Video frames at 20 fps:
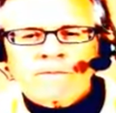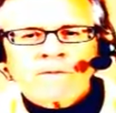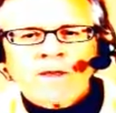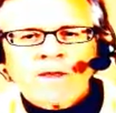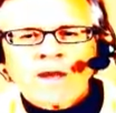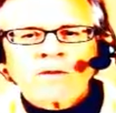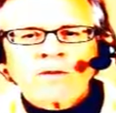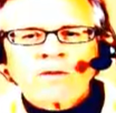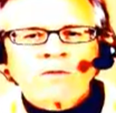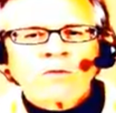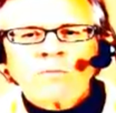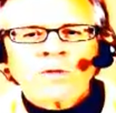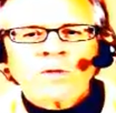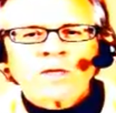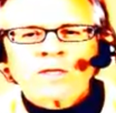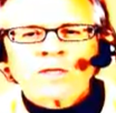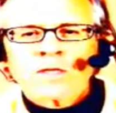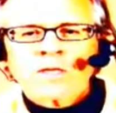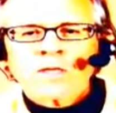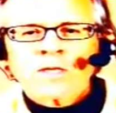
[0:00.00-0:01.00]
That group
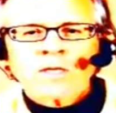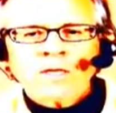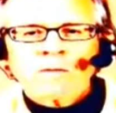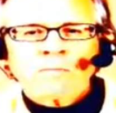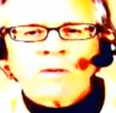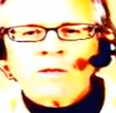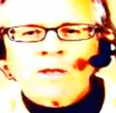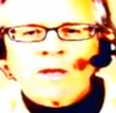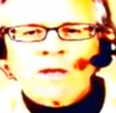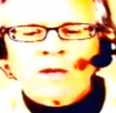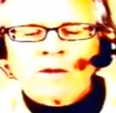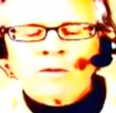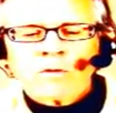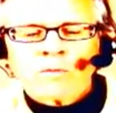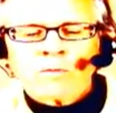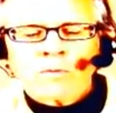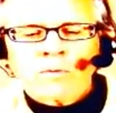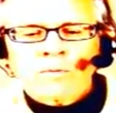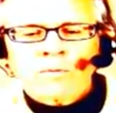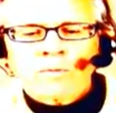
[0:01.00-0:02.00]
doesn't need to be that group.
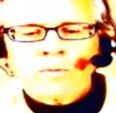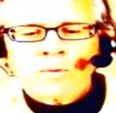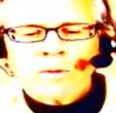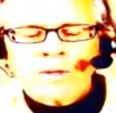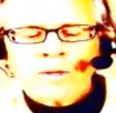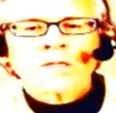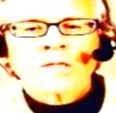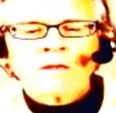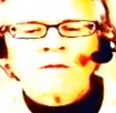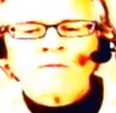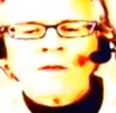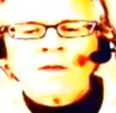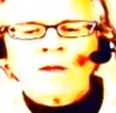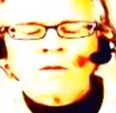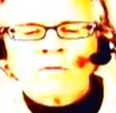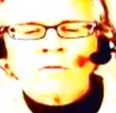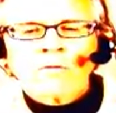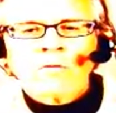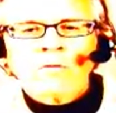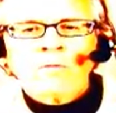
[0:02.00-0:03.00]
Instead of that
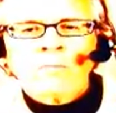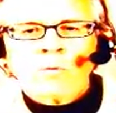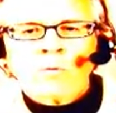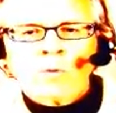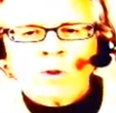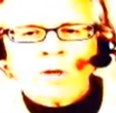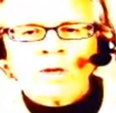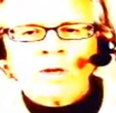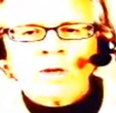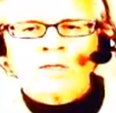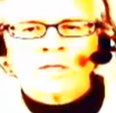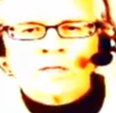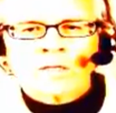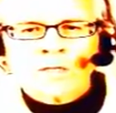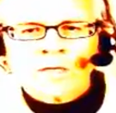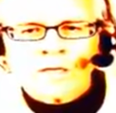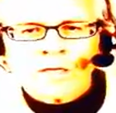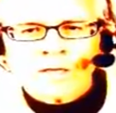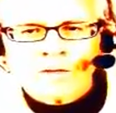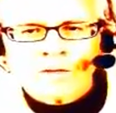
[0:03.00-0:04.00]
group, oneness is
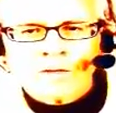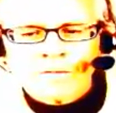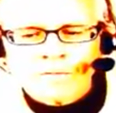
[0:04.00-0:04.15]
seen.